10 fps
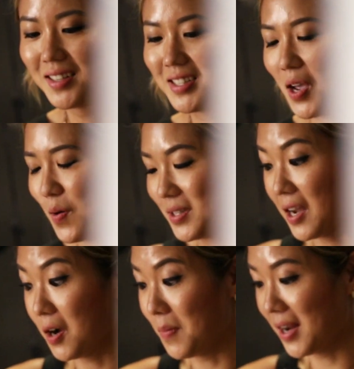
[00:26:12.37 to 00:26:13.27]
So I was
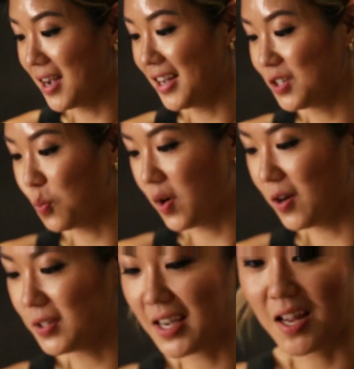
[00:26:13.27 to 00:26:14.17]
like, oh my gosh, what
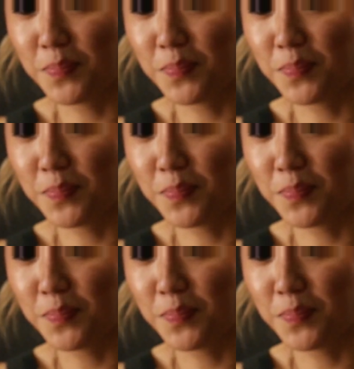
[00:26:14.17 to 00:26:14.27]
else can